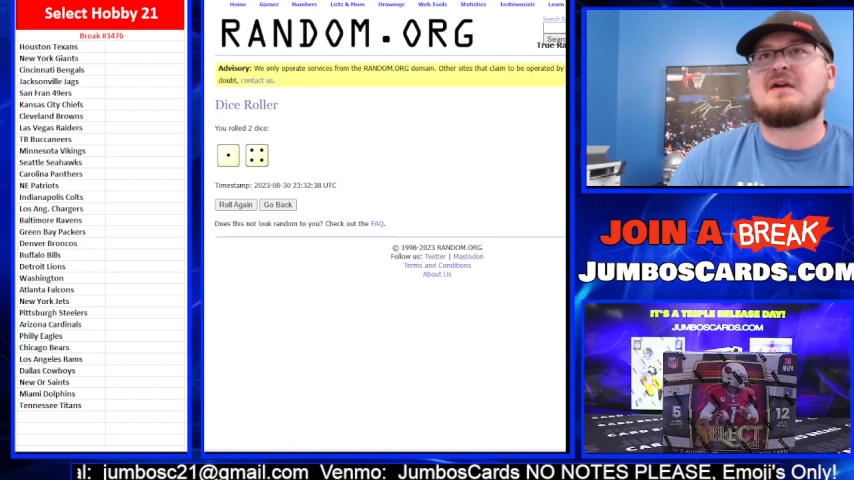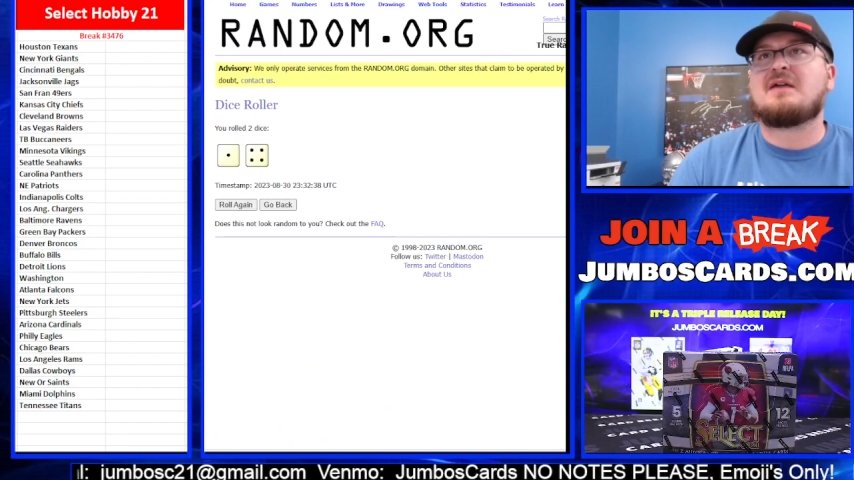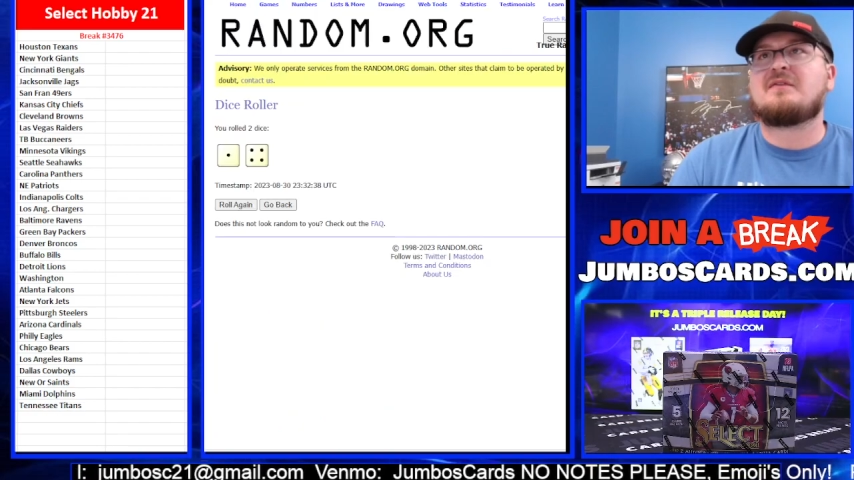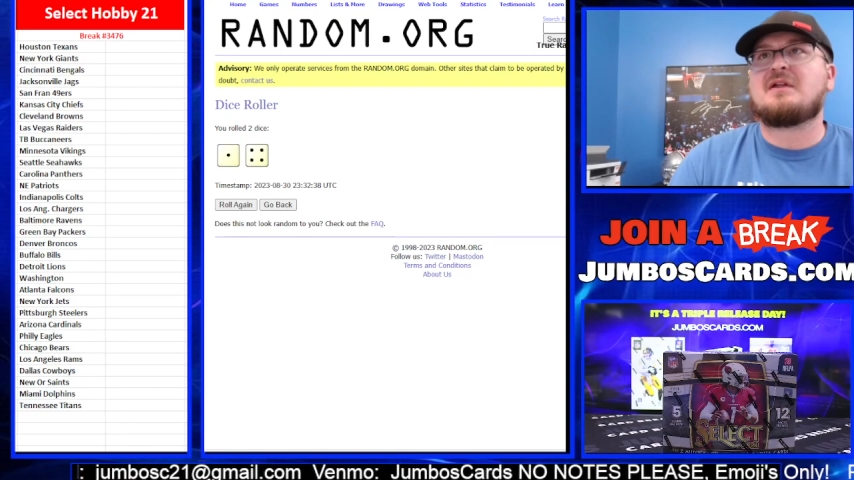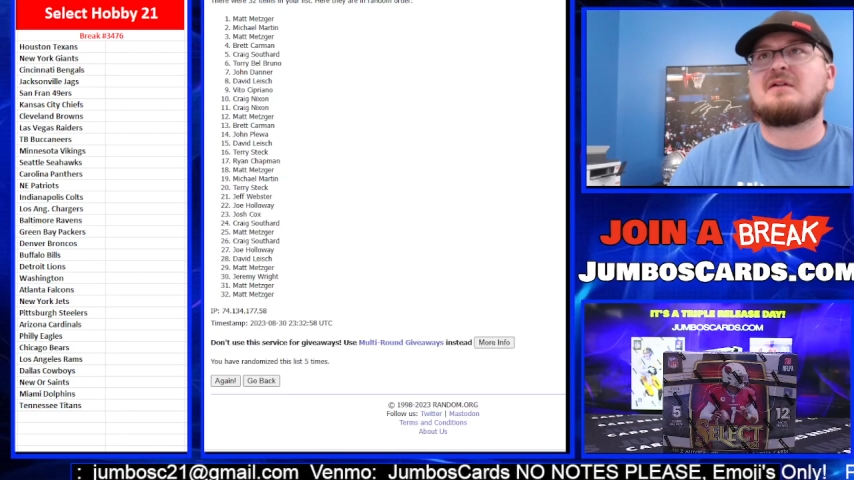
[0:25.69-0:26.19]

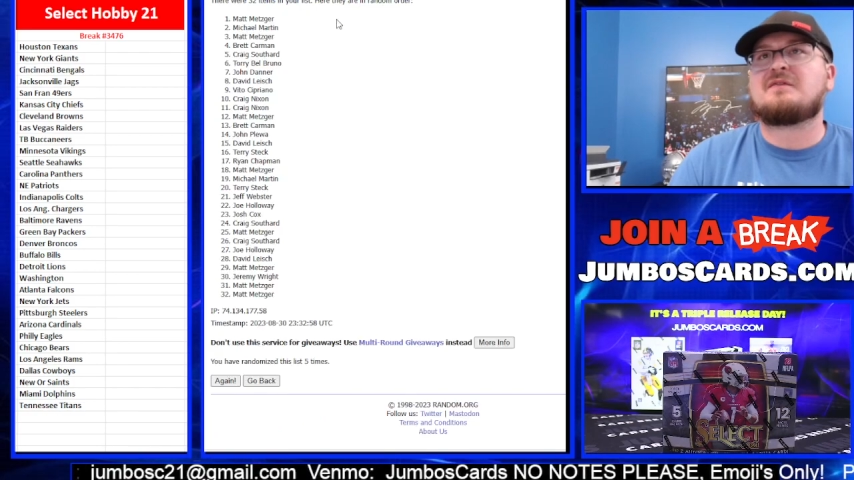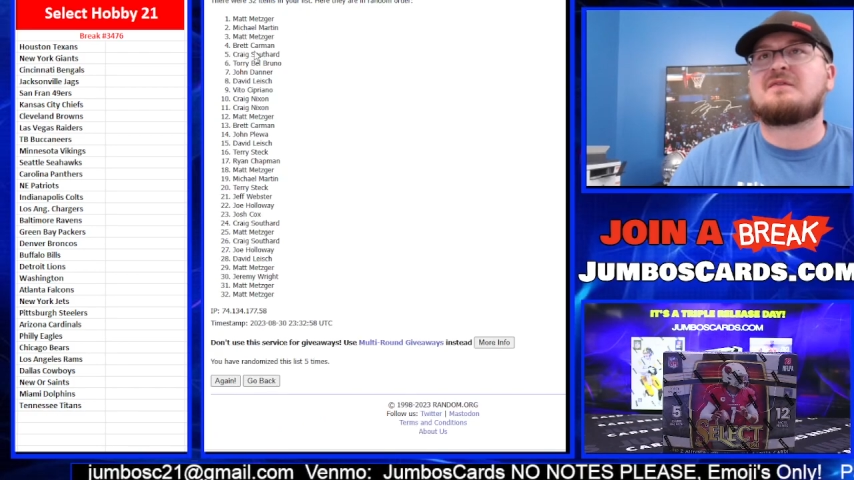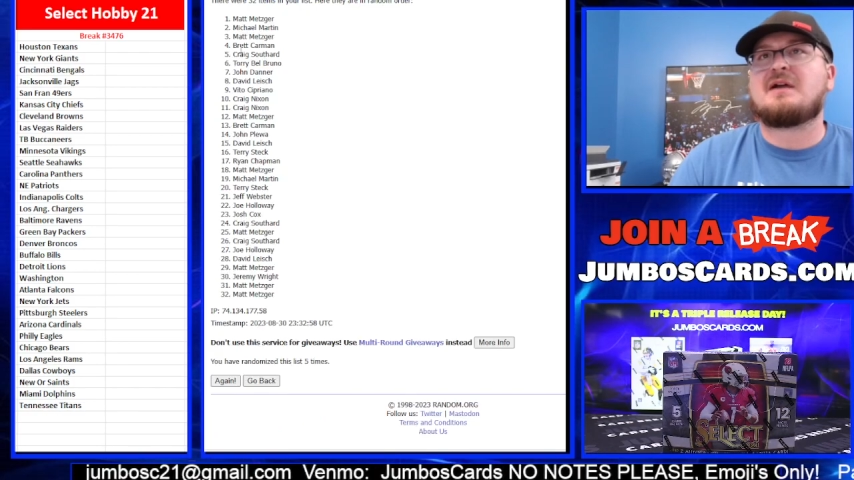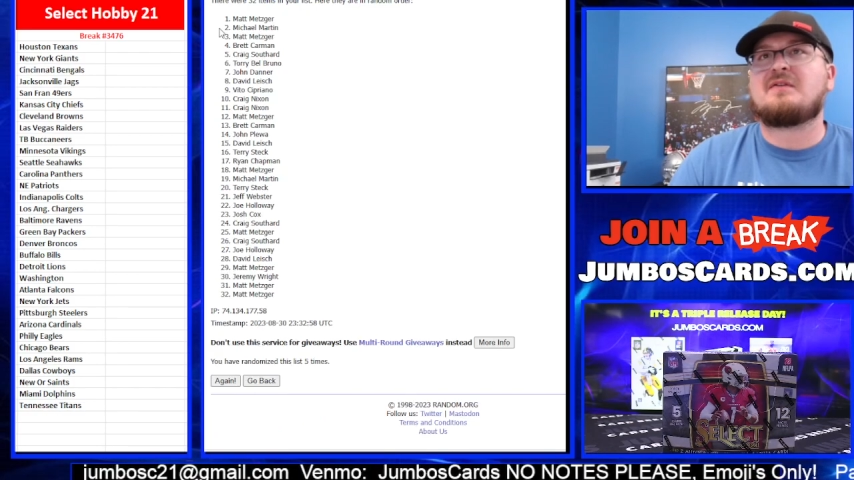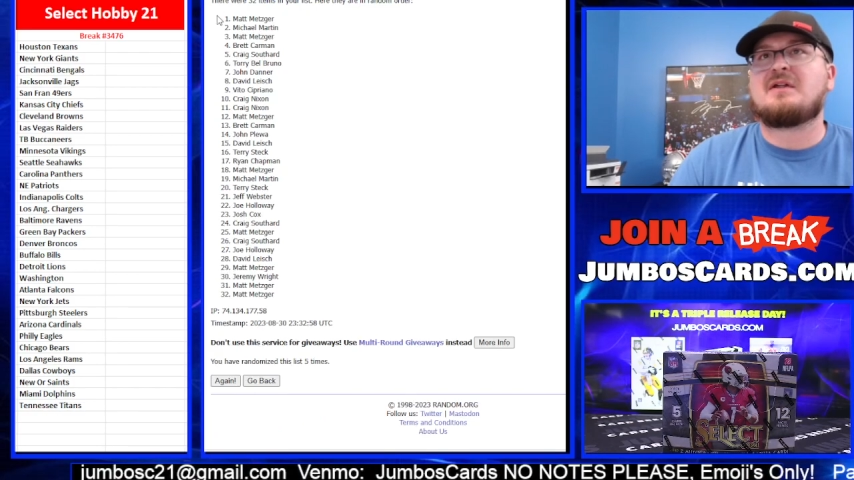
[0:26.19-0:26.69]
Five here,
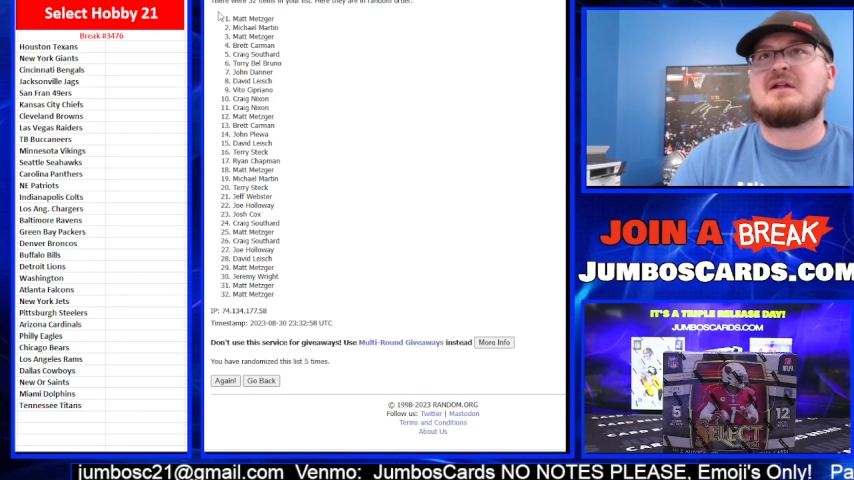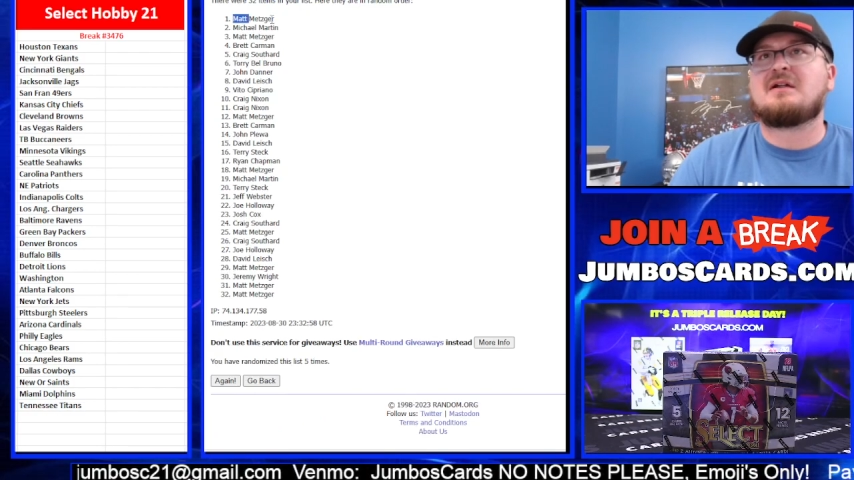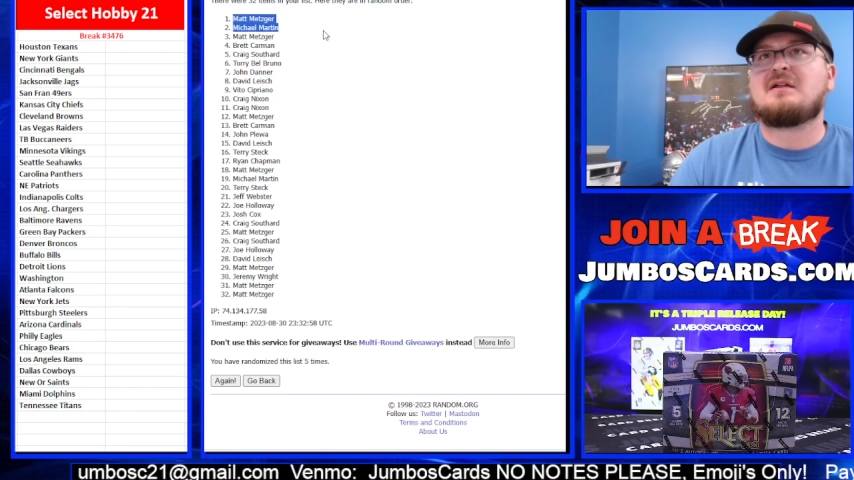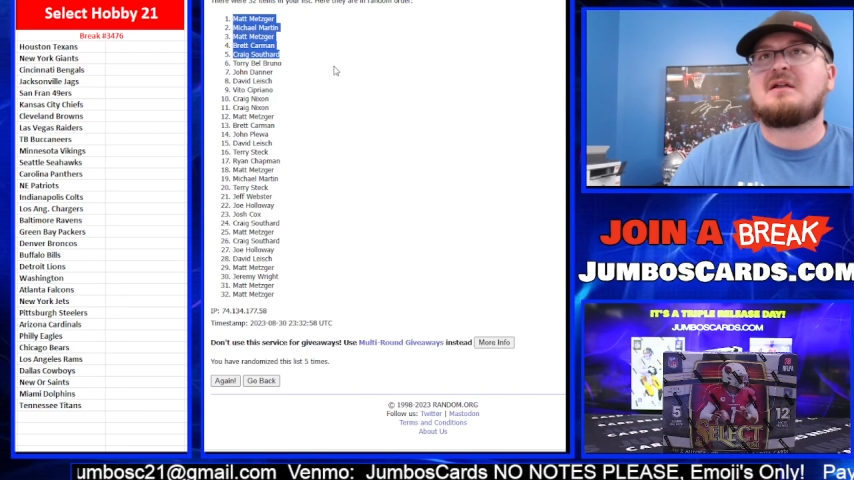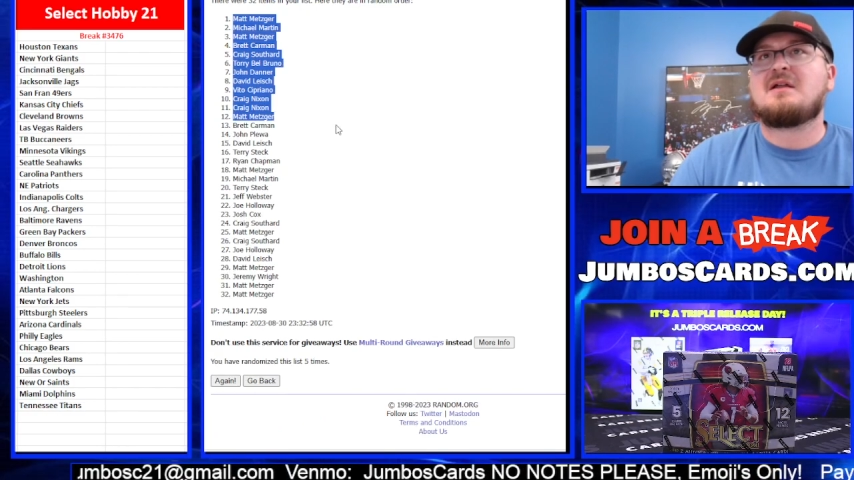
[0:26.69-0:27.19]
five
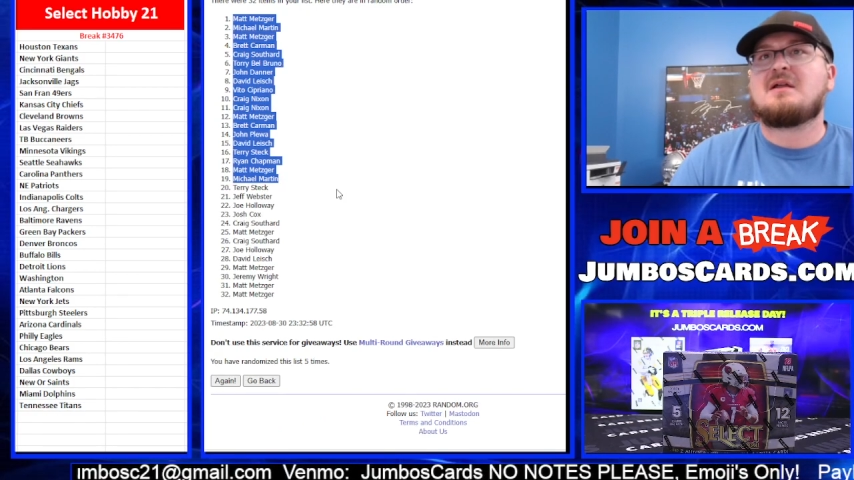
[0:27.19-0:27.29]
here.